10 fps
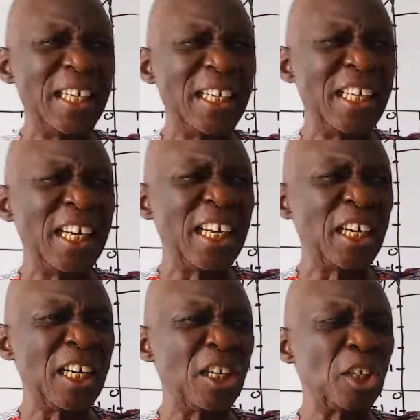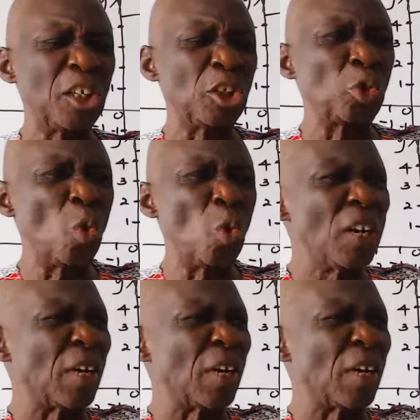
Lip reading: there is no way you can build a